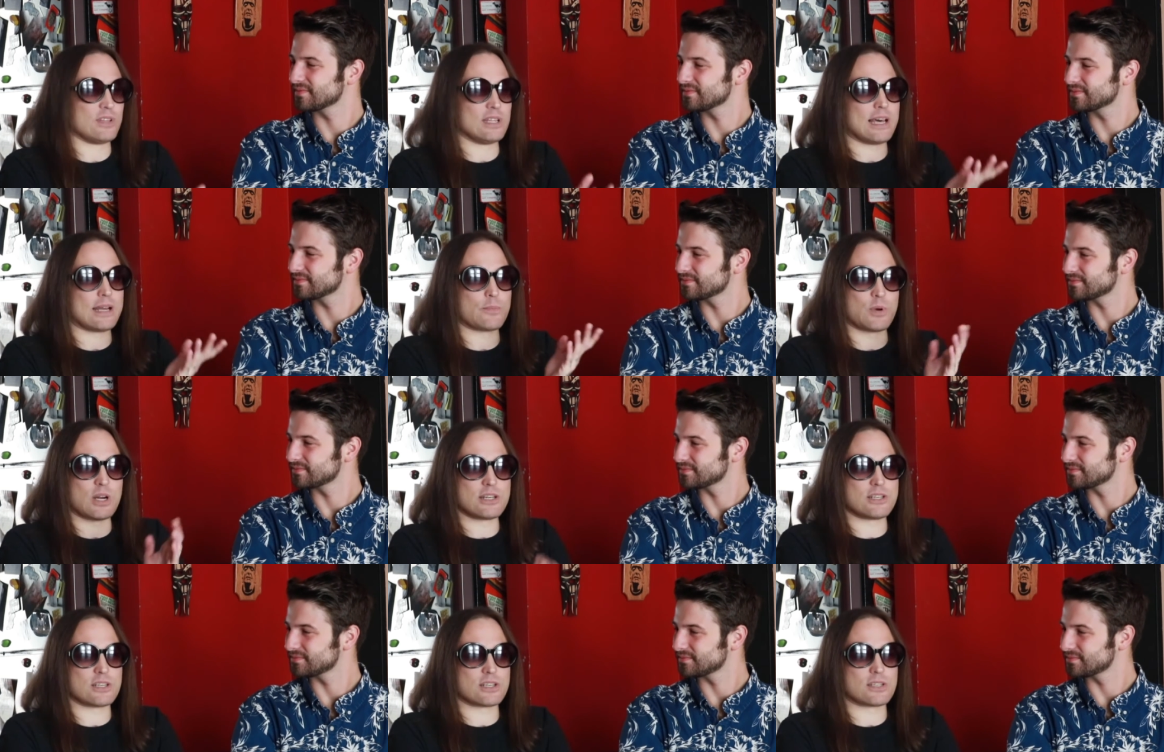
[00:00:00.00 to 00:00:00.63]
Speaker 1: have a lot of
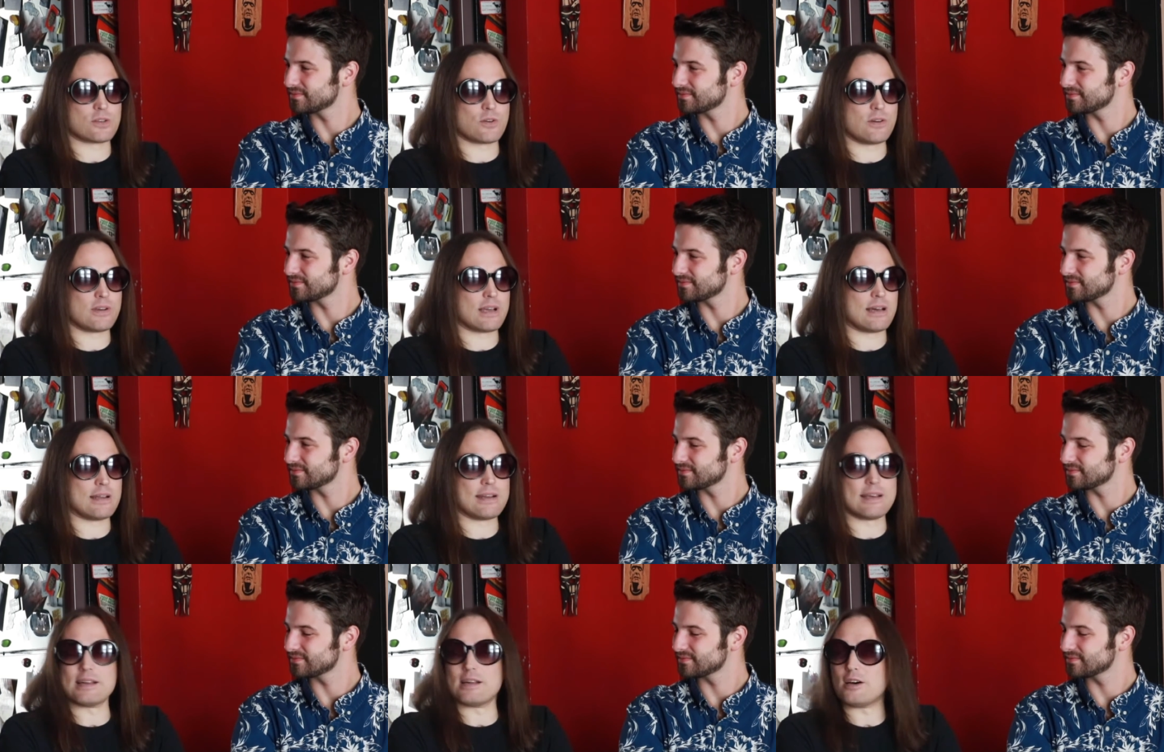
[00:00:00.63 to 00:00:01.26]
projects going
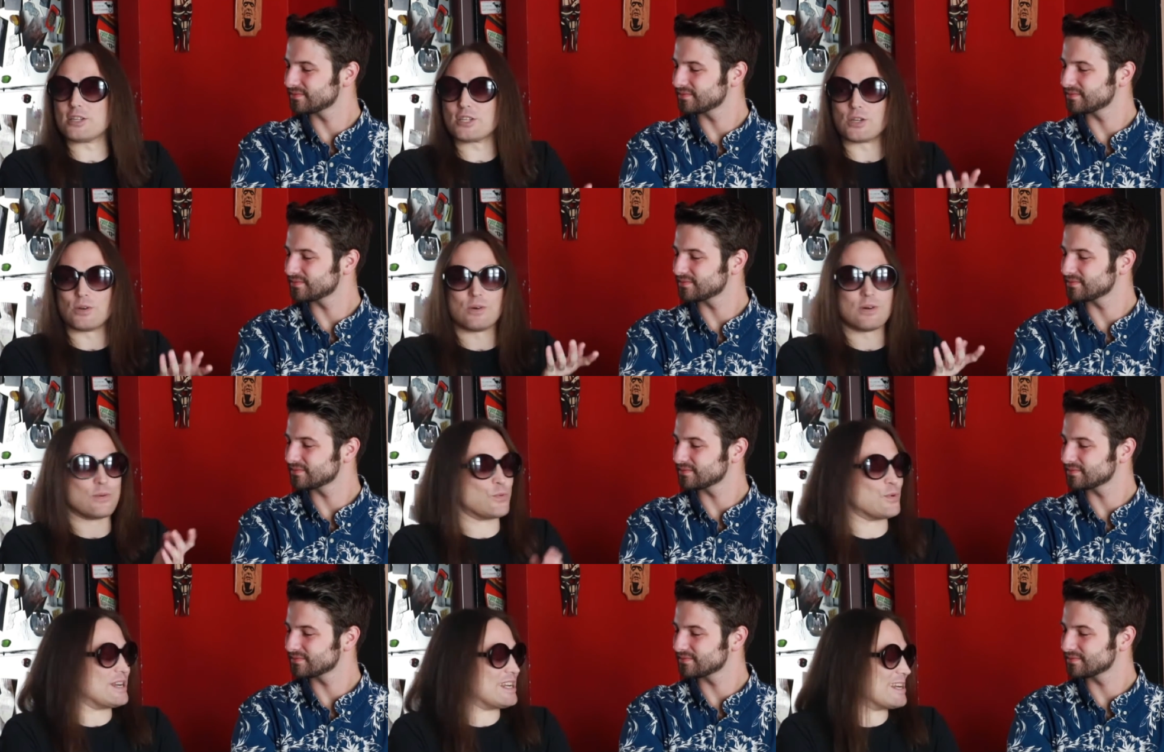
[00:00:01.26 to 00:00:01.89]
on, and also
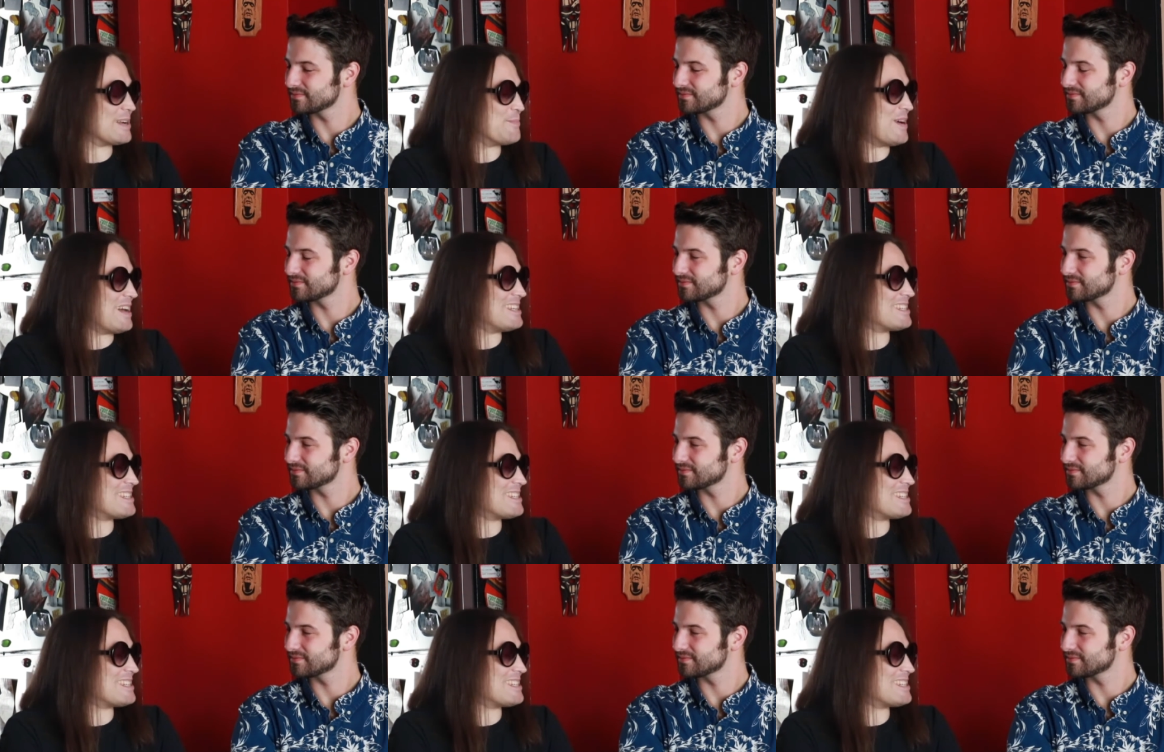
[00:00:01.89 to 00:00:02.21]
we didn't